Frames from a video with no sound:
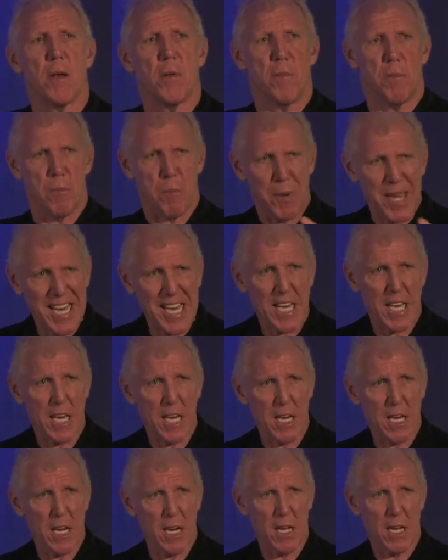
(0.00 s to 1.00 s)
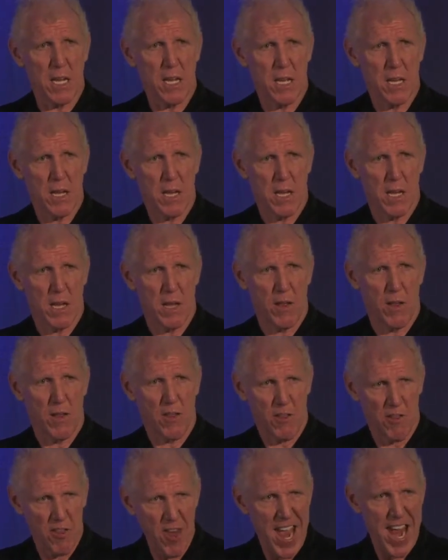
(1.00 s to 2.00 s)
being
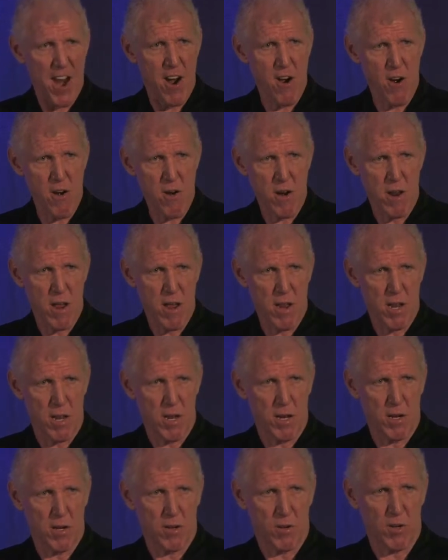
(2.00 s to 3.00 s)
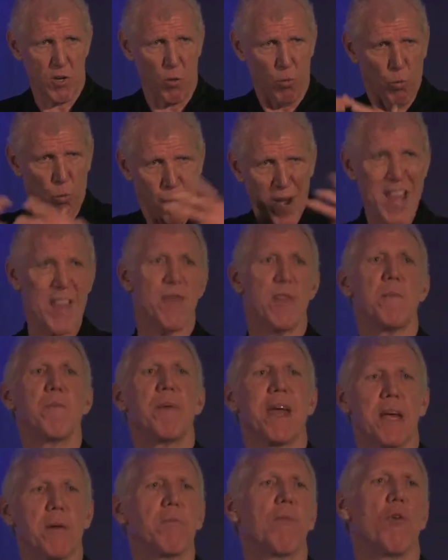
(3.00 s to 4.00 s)
there to win the
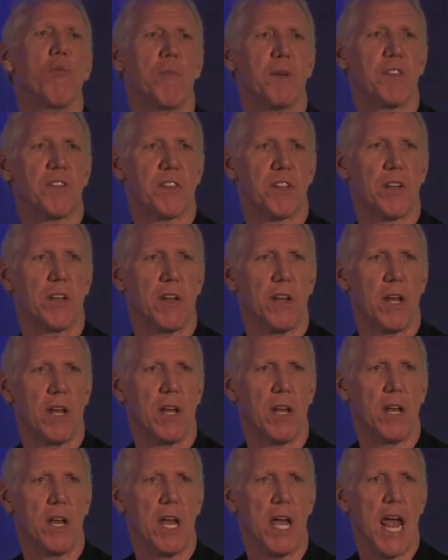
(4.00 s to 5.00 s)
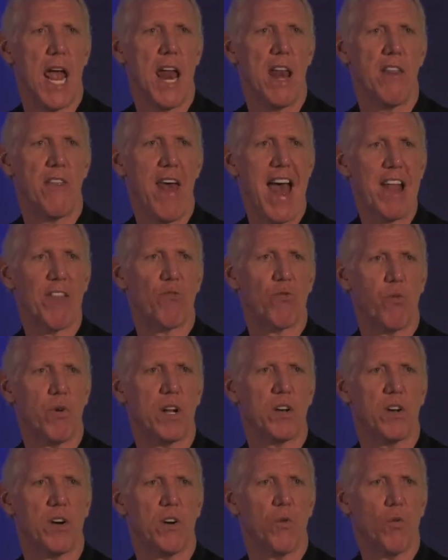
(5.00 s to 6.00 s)
big moments. And that's what
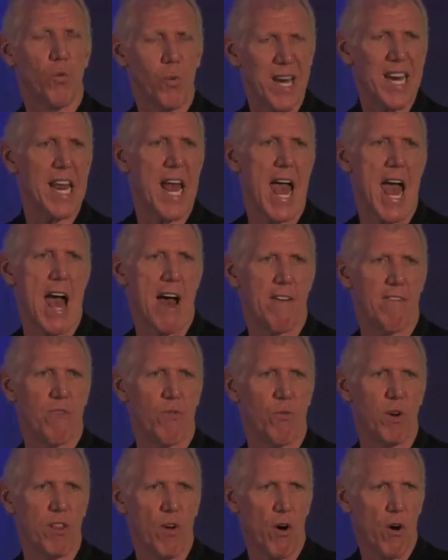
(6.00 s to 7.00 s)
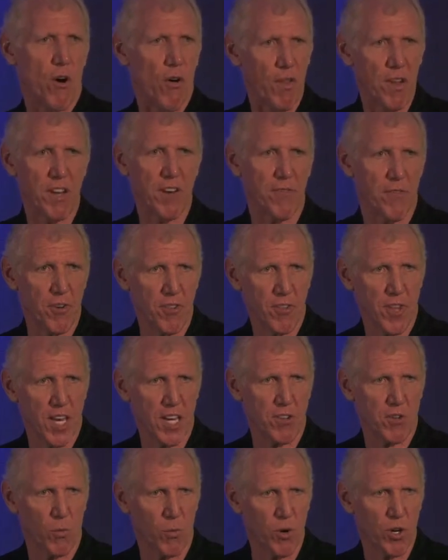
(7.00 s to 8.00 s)
we have with all the different things
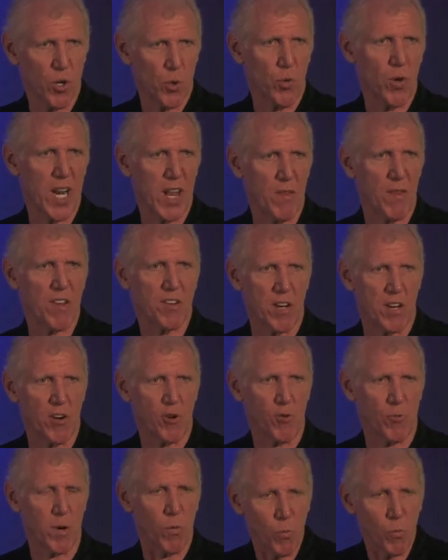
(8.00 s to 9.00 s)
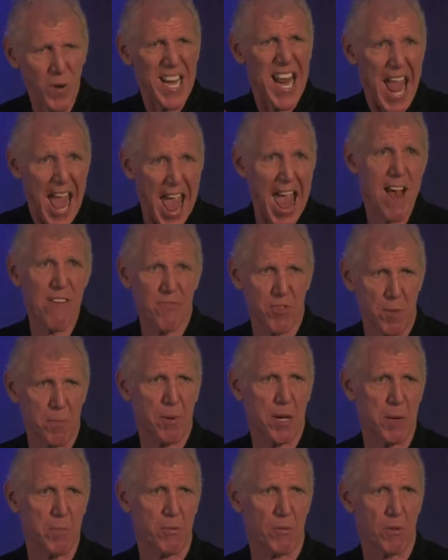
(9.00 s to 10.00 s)
that we're doing in this industry. We have the
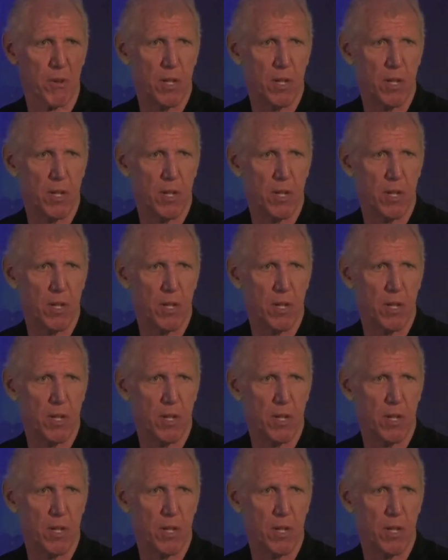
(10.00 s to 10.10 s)
people.